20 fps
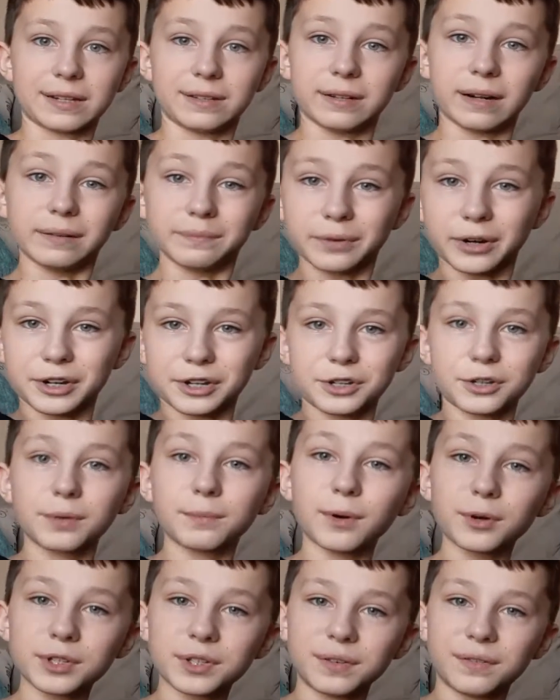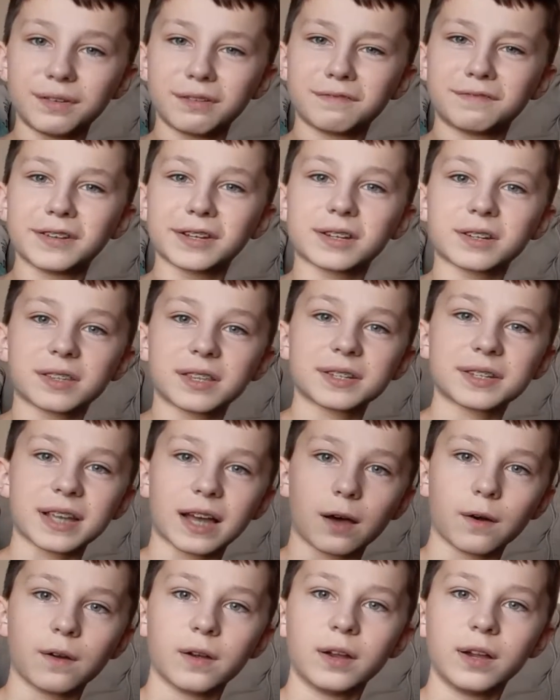I'm pretty sure most of you have figured this out.